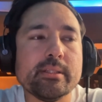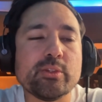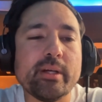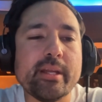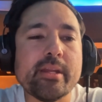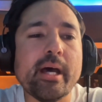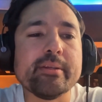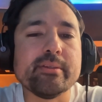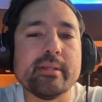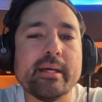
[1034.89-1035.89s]
try and
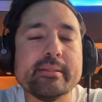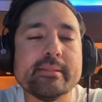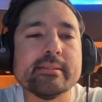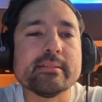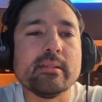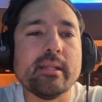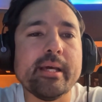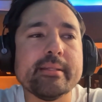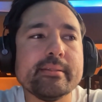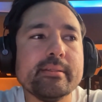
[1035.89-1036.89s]
not do that and to just
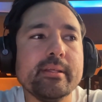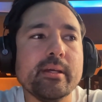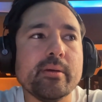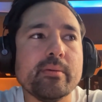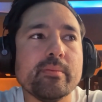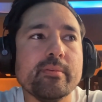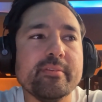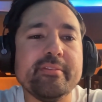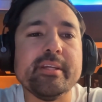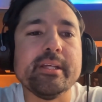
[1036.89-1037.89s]
let
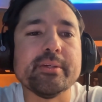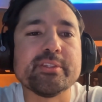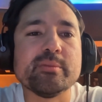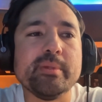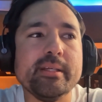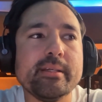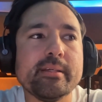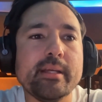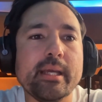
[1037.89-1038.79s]
videos speak.